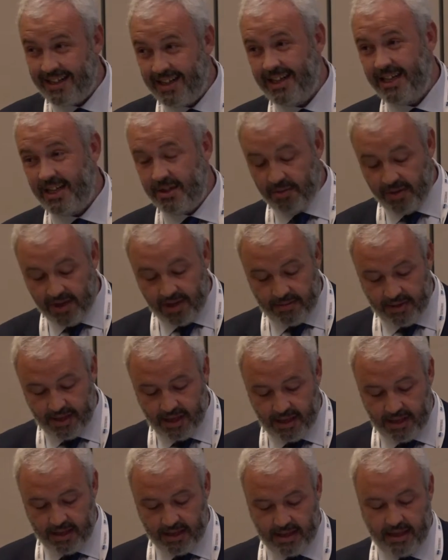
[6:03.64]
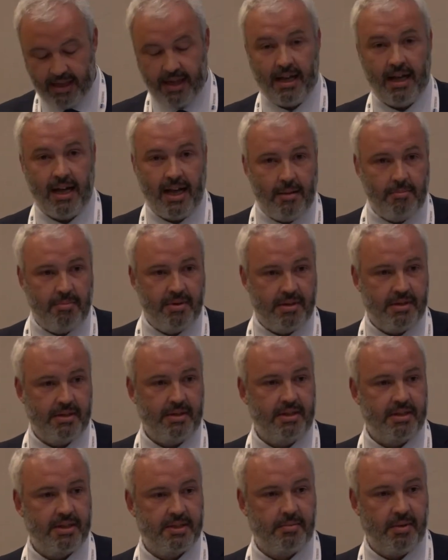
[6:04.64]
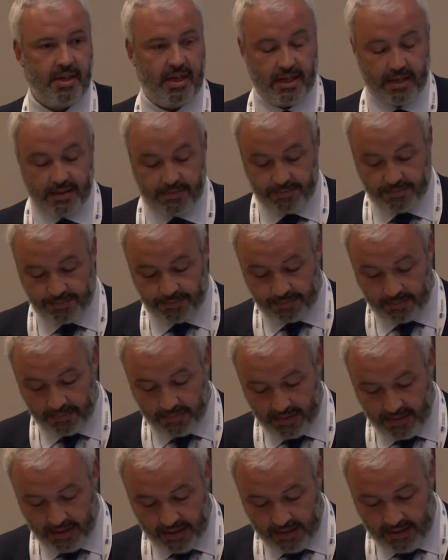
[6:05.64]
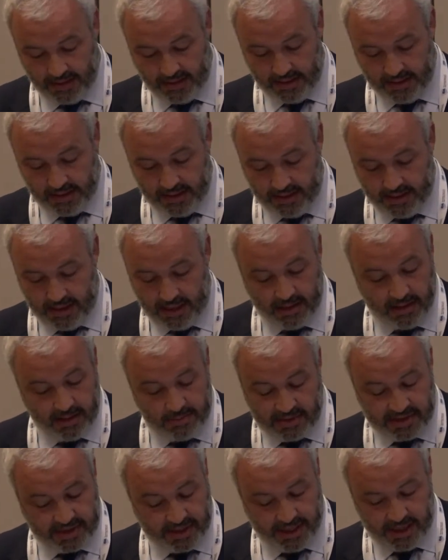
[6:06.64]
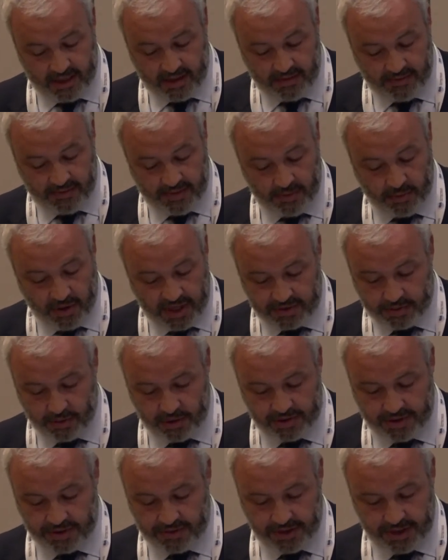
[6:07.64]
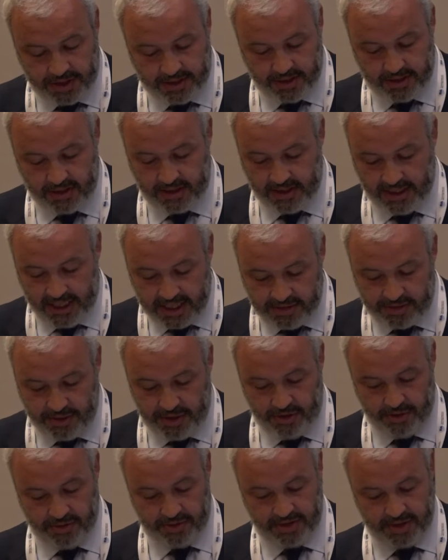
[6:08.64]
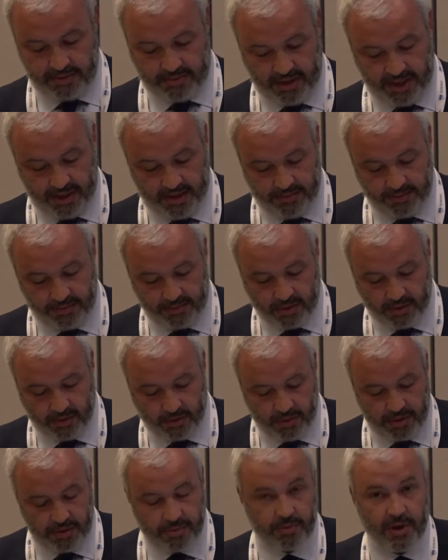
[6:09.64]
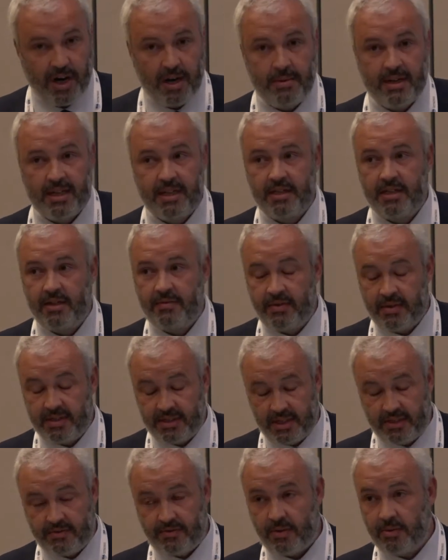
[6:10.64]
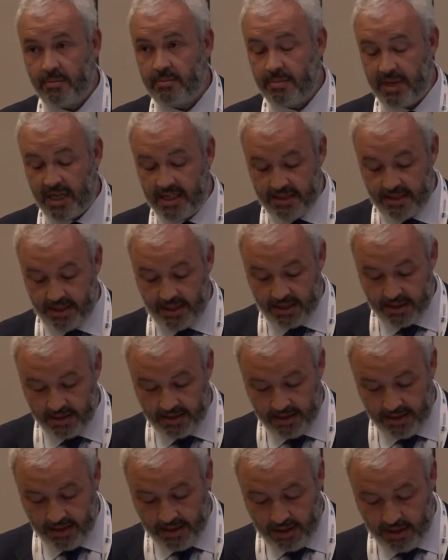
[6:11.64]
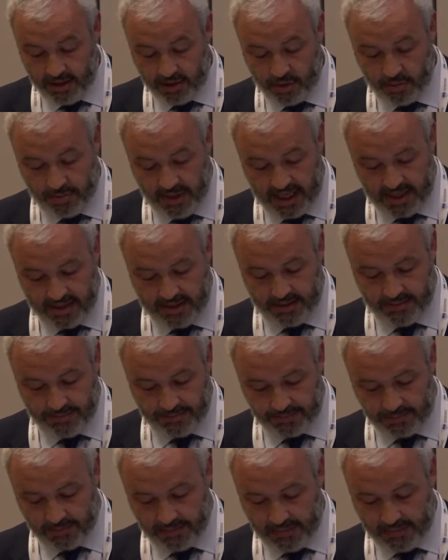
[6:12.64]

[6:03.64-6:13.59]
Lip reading: the EU level happen in Spain. 11% of wastewater treated is reused in Spain, with relevant differences from basin to basin.